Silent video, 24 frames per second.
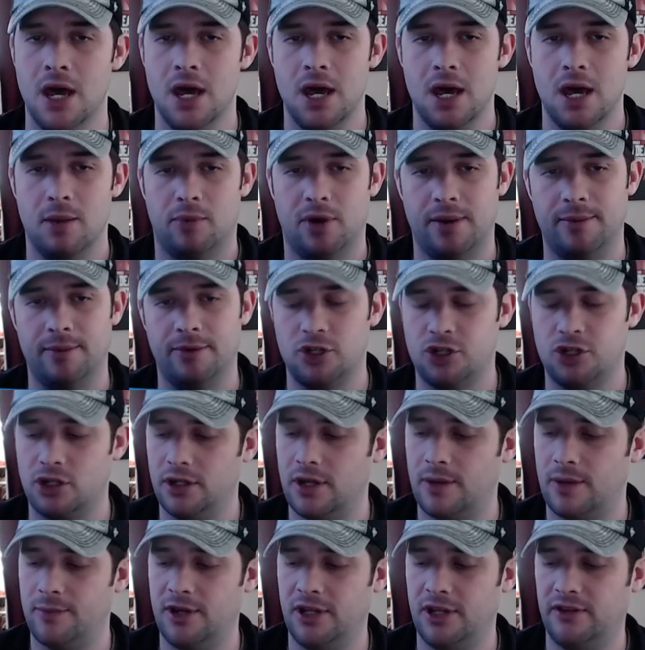But I'm going
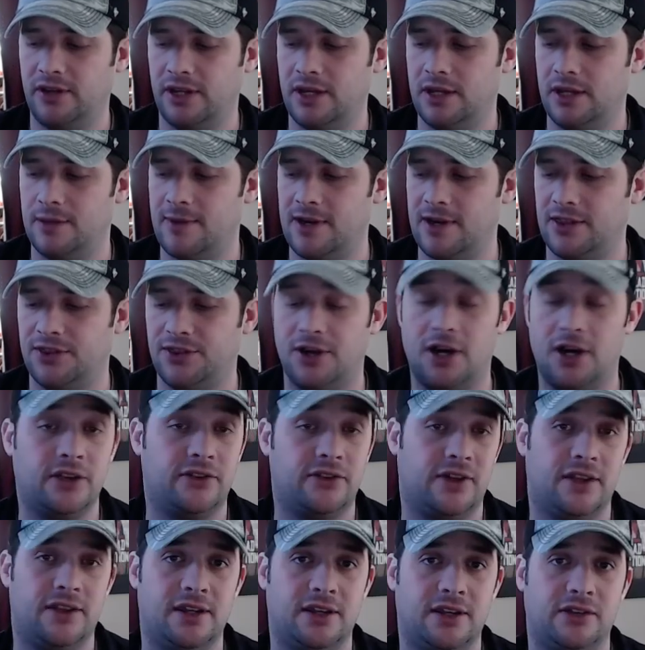to tell you my thoughts on
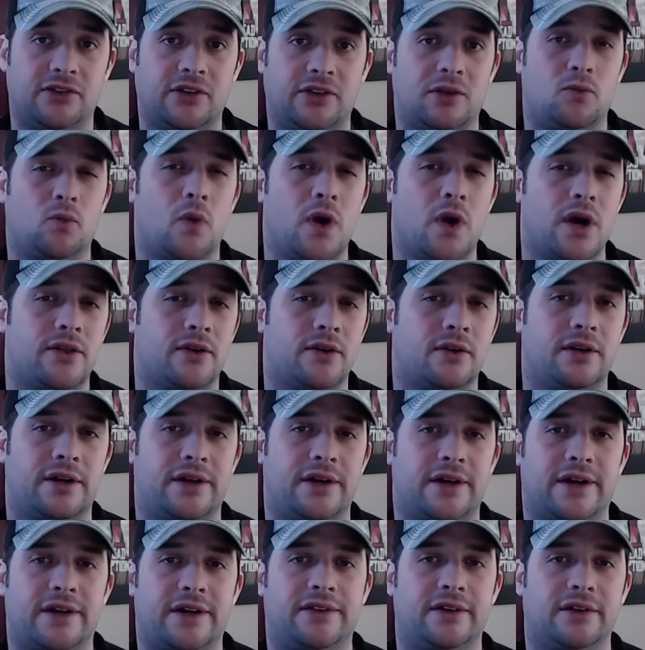this and whether or not
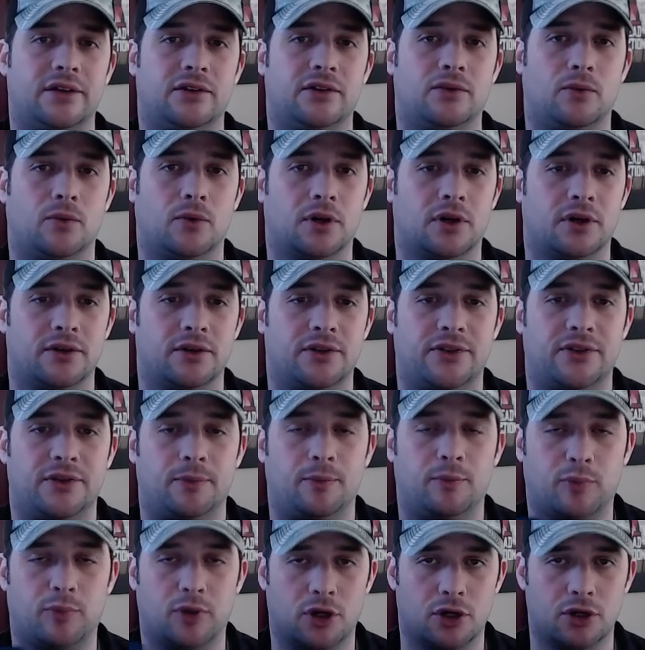I think it's worth
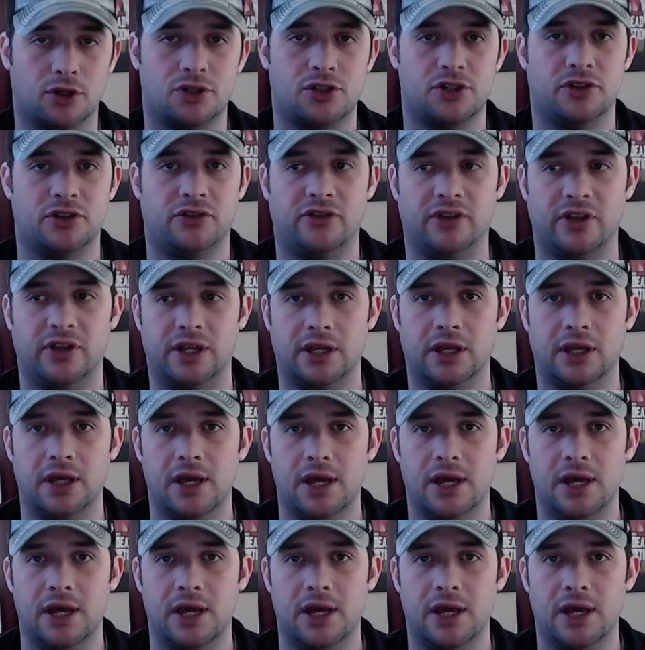purchasing